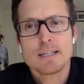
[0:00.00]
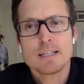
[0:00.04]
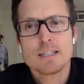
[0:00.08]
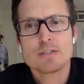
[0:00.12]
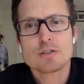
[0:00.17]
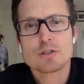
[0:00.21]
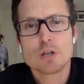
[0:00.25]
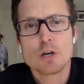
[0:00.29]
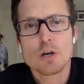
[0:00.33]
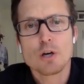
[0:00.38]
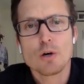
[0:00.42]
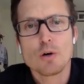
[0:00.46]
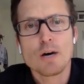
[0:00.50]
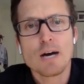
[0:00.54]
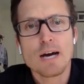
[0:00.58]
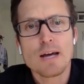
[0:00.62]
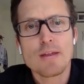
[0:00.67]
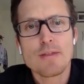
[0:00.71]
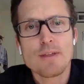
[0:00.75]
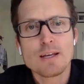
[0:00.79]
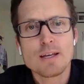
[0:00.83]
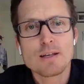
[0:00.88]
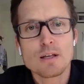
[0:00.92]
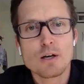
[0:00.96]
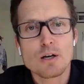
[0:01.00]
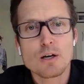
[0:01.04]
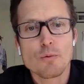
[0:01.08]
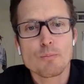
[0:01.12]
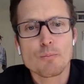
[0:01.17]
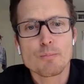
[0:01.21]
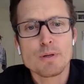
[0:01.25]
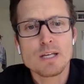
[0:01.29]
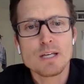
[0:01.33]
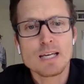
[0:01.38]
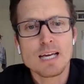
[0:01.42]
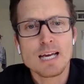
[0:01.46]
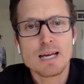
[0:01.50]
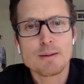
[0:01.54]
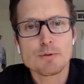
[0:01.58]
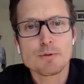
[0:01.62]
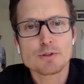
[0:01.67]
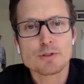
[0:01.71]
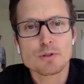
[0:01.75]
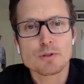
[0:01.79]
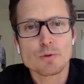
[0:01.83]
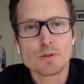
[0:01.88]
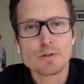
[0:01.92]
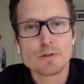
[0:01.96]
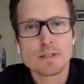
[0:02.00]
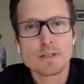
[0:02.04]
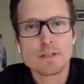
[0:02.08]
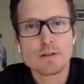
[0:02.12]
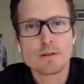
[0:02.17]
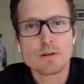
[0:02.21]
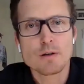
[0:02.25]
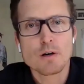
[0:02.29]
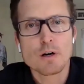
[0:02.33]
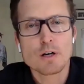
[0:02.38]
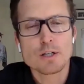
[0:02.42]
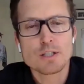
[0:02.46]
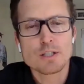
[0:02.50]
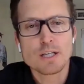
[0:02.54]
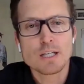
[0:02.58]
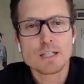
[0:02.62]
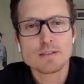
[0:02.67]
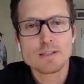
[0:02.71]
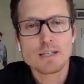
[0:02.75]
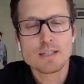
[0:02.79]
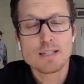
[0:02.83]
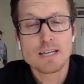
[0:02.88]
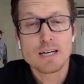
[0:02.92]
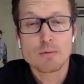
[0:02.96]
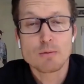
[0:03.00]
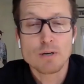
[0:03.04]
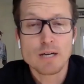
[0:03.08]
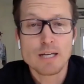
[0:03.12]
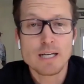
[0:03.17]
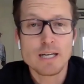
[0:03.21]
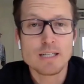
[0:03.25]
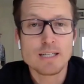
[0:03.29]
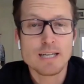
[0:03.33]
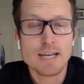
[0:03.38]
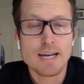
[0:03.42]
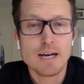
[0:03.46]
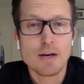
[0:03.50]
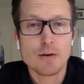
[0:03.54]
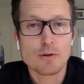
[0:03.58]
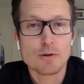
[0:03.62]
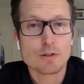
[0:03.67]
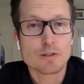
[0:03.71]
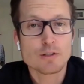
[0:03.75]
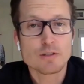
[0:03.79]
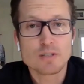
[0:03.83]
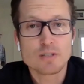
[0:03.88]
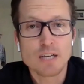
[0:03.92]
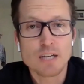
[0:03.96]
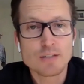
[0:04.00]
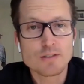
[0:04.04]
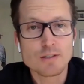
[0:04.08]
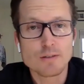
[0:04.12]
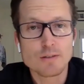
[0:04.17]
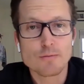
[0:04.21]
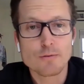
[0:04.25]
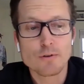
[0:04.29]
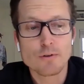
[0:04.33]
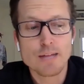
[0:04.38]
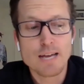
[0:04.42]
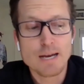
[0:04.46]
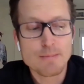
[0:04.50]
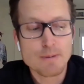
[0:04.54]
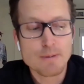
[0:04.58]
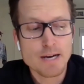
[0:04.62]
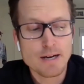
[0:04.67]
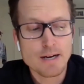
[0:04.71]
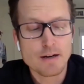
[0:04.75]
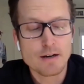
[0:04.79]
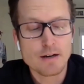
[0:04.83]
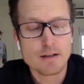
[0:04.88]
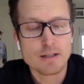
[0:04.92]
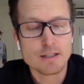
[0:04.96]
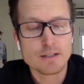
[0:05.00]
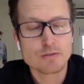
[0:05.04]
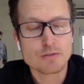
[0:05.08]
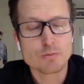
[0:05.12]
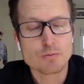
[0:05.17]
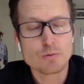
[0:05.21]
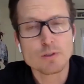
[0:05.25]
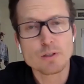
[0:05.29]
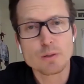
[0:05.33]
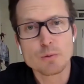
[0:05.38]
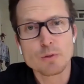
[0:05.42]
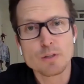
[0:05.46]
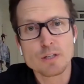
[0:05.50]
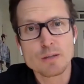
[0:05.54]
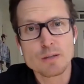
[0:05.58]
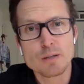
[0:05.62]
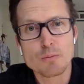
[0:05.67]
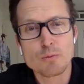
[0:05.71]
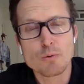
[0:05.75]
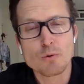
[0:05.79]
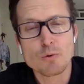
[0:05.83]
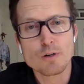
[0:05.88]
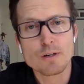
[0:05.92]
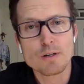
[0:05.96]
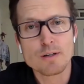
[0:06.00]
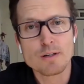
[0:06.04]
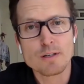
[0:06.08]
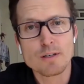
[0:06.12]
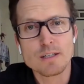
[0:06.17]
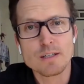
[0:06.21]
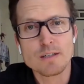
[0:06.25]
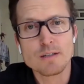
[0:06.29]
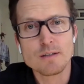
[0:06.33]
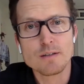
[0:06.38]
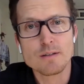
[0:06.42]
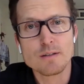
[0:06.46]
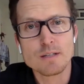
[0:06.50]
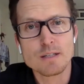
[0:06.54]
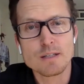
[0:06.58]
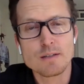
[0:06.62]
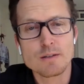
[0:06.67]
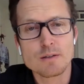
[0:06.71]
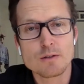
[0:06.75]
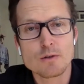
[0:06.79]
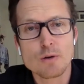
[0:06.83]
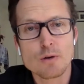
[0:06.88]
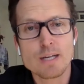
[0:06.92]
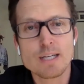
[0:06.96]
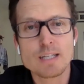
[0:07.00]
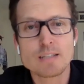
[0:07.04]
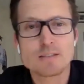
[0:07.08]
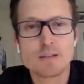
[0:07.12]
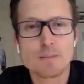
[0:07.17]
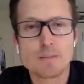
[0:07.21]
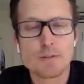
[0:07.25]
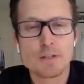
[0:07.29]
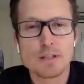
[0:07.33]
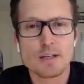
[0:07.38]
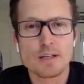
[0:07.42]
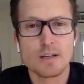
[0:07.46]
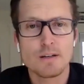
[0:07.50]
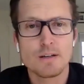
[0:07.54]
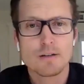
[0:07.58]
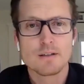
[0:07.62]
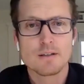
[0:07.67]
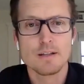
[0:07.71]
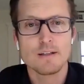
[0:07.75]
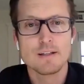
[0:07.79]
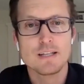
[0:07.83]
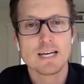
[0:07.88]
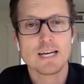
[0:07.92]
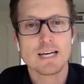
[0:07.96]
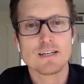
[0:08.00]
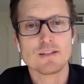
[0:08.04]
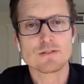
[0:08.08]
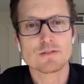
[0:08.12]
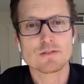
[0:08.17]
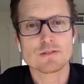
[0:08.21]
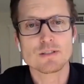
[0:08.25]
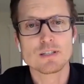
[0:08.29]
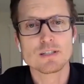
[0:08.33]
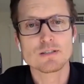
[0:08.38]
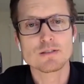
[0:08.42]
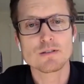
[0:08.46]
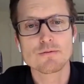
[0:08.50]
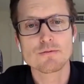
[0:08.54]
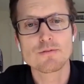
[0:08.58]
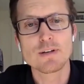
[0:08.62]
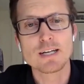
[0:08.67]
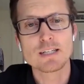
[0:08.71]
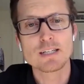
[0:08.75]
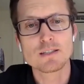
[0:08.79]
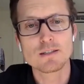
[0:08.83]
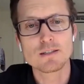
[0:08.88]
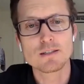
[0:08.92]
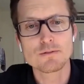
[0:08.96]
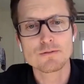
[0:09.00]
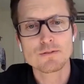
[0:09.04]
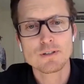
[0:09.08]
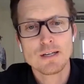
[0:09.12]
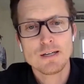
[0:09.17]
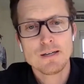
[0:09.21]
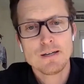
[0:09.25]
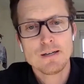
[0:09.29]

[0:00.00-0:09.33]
And so I think, you know, being able to really articulate that, write it down or discuss it for that matter is really, really important in, in creating something that in, in the end is, is effective.